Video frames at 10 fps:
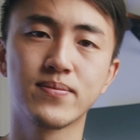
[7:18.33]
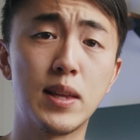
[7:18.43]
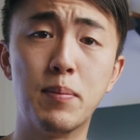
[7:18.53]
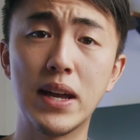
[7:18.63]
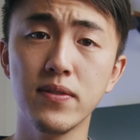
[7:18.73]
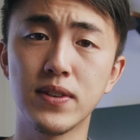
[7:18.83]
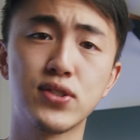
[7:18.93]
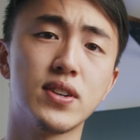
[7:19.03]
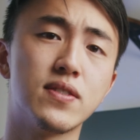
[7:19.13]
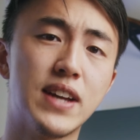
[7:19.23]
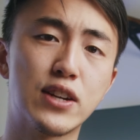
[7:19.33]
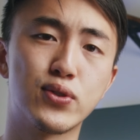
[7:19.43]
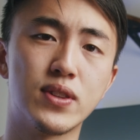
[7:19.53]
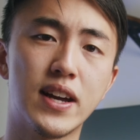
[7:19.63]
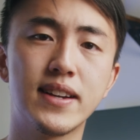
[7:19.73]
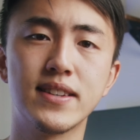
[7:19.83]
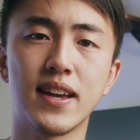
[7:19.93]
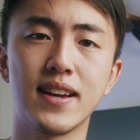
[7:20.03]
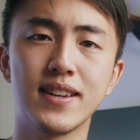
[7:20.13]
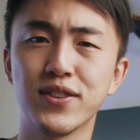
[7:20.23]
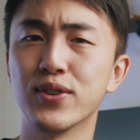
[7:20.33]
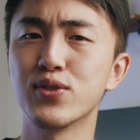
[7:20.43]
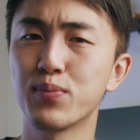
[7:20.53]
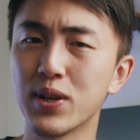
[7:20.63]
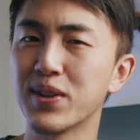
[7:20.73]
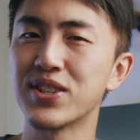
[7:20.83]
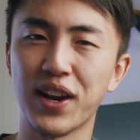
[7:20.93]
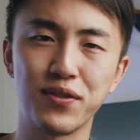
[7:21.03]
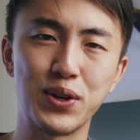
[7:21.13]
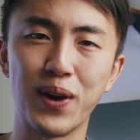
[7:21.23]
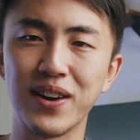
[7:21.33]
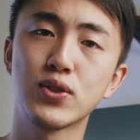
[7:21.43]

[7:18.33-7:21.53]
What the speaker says: The benefits of natural light is that it's pretty much everywhere.